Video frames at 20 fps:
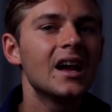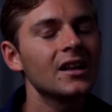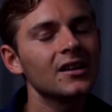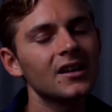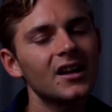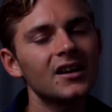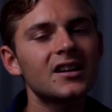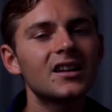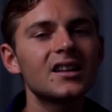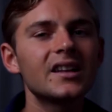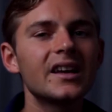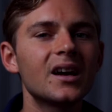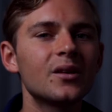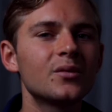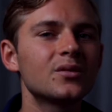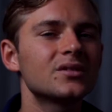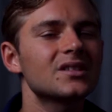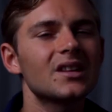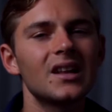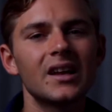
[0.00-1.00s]
and luckily I
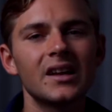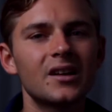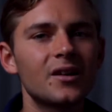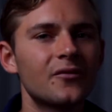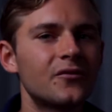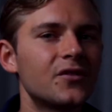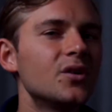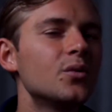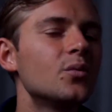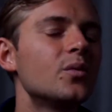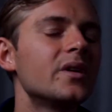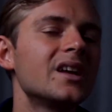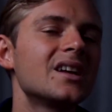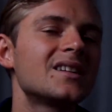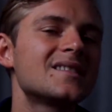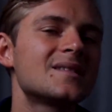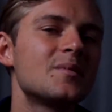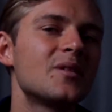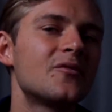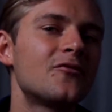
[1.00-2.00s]
was like a few
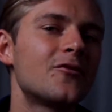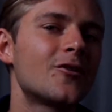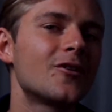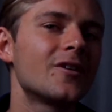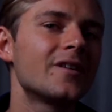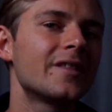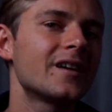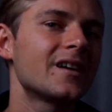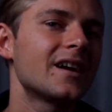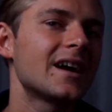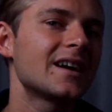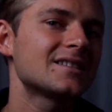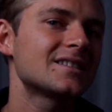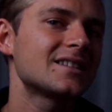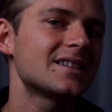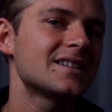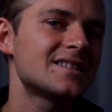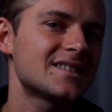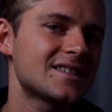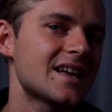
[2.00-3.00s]
weeks before they
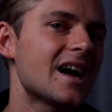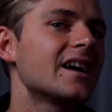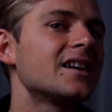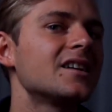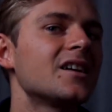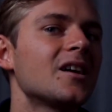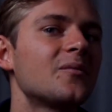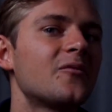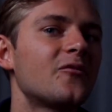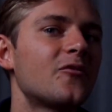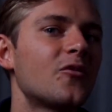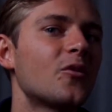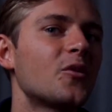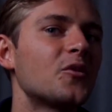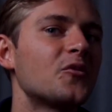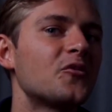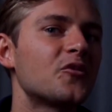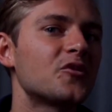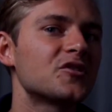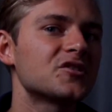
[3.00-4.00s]
actually signed up
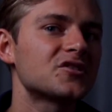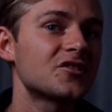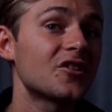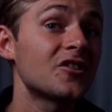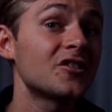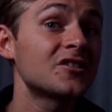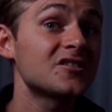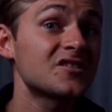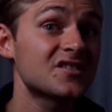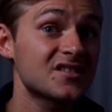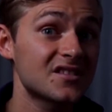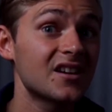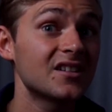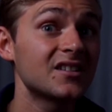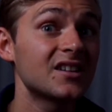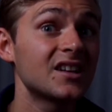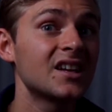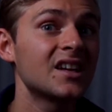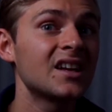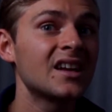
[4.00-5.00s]
for start
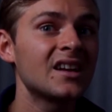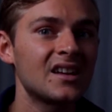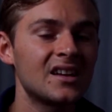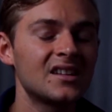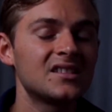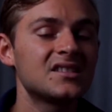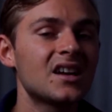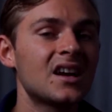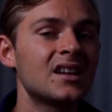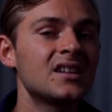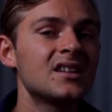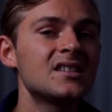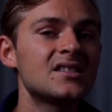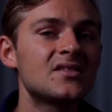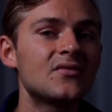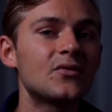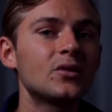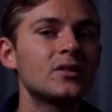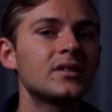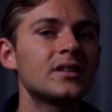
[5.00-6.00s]
studying
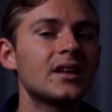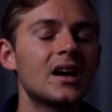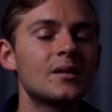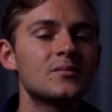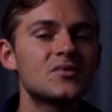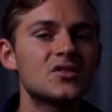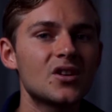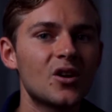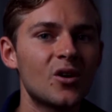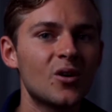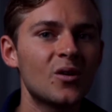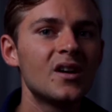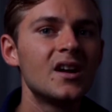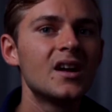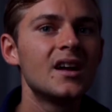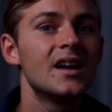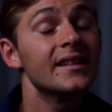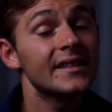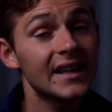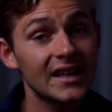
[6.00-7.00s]
Chinese full time. So
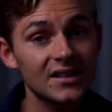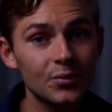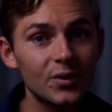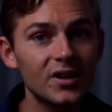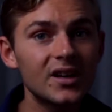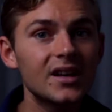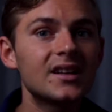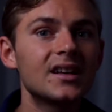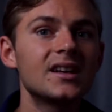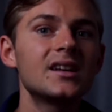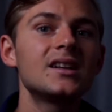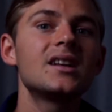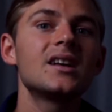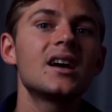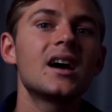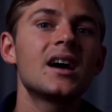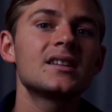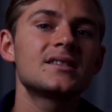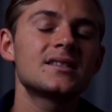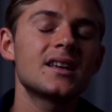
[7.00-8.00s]
that's what I did.
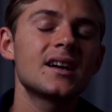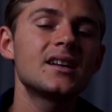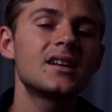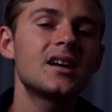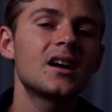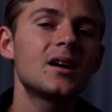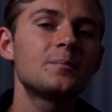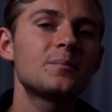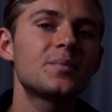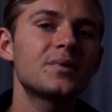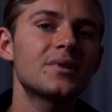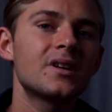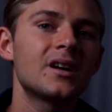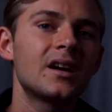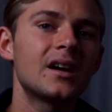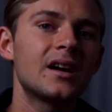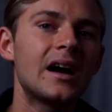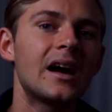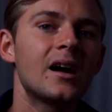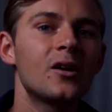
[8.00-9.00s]
I signed up.
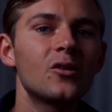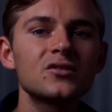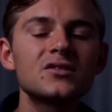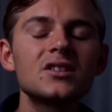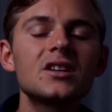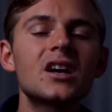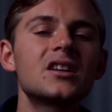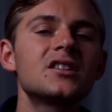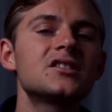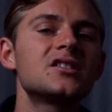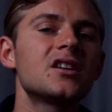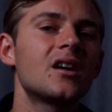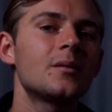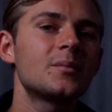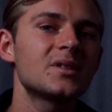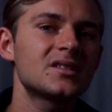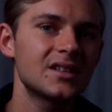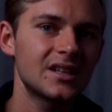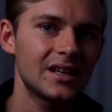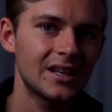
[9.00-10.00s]
I also got a
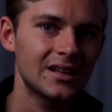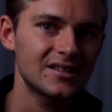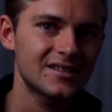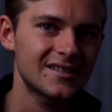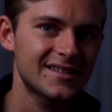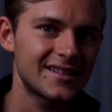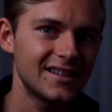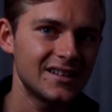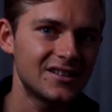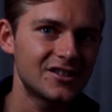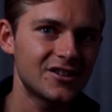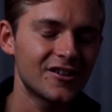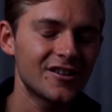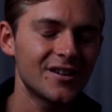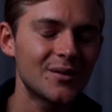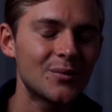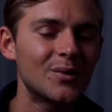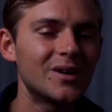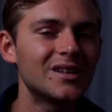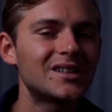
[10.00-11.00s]
job as an English
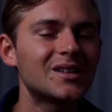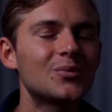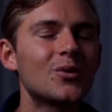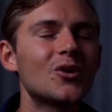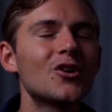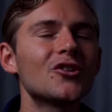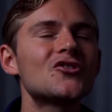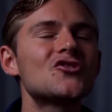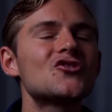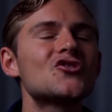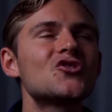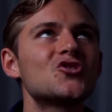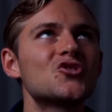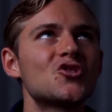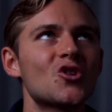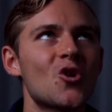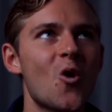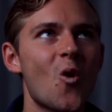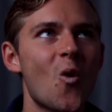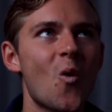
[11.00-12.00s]
teacher, which was
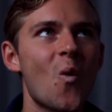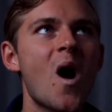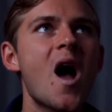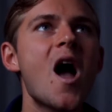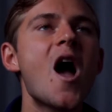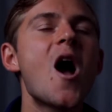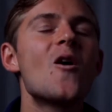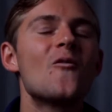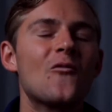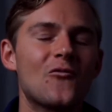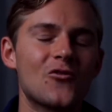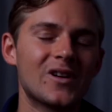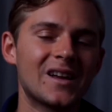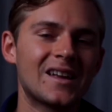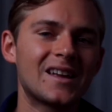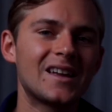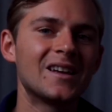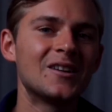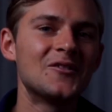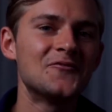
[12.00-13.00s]
so
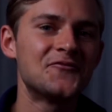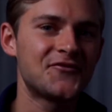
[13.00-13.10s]
freaking